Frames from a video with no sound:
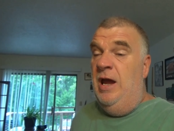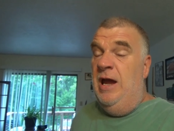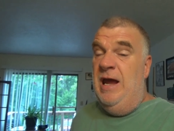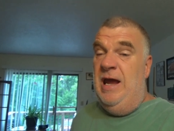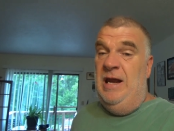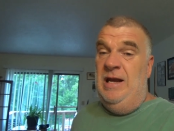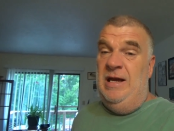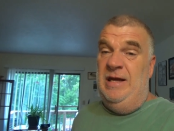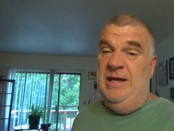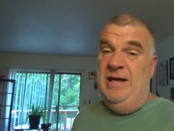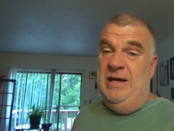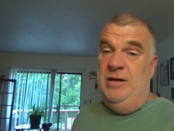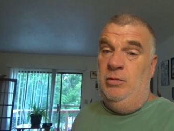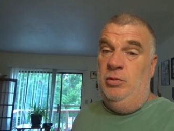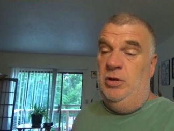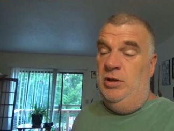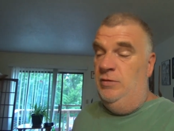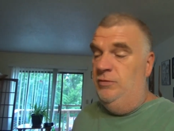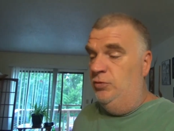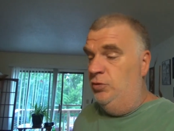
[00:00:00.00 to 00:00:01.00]
and I had
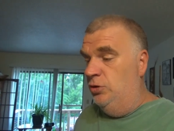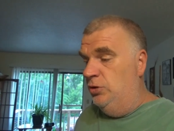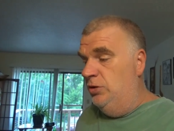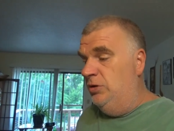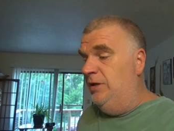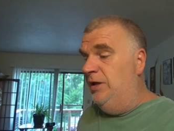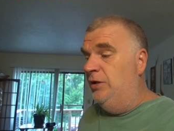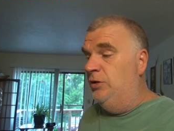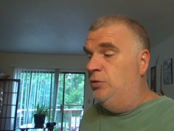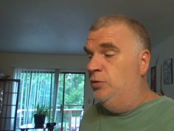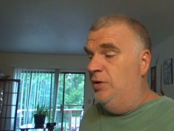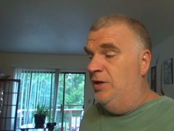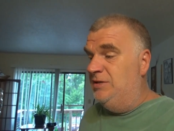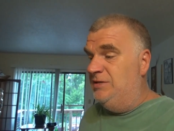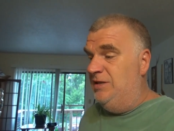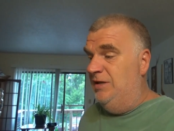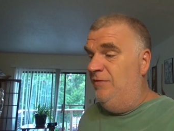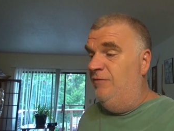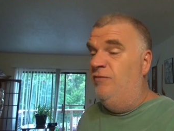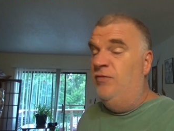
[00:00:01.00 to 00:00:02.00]
one good
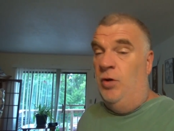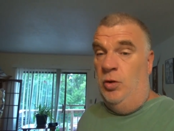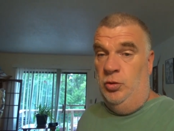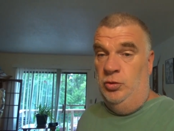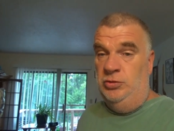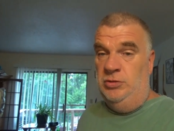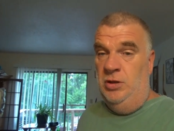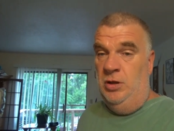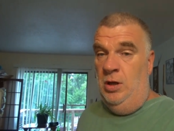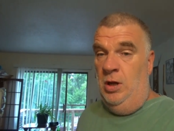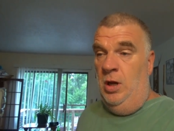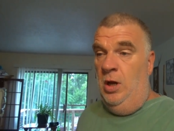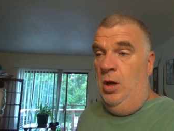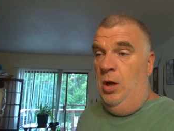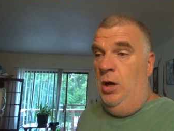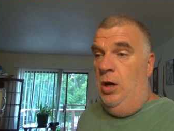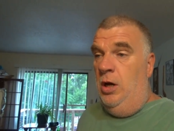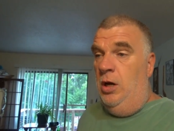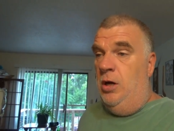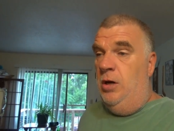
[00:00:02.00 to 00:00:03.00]
interesting vote
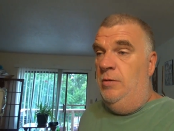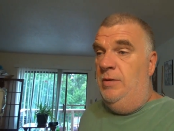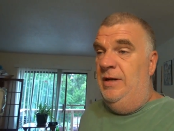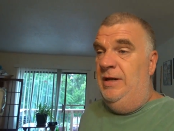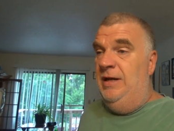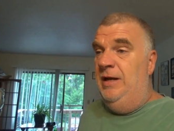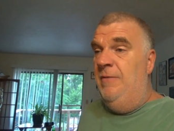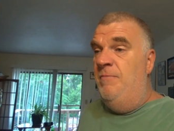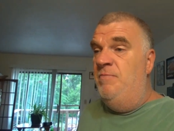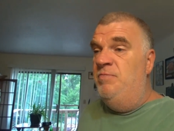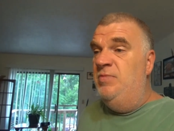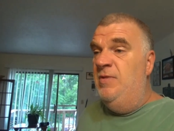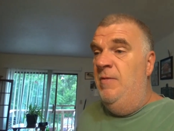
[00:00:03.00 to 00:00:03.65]
already.